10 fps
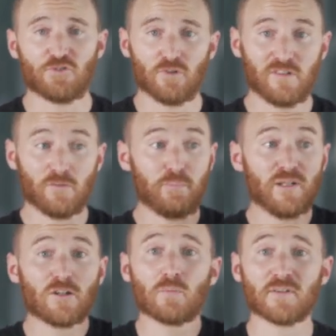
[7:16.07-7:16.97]
So if you have a
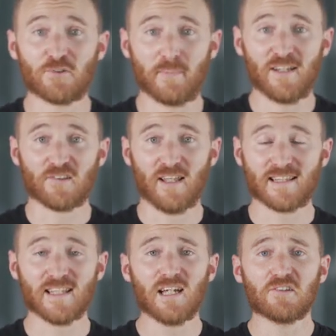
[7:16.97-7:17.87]
big open space
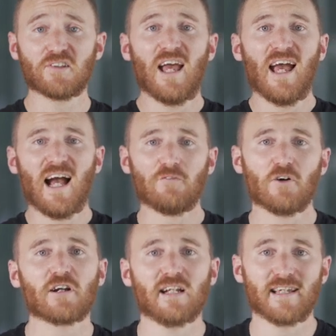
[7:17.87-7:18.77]
like this, how
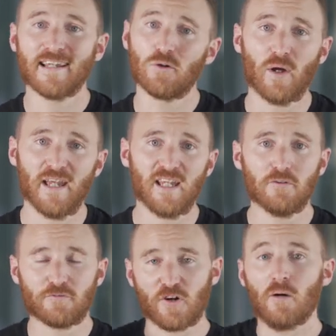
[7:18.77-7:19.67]
far can I get
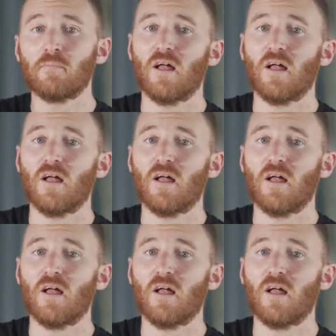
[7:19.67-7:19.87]
away from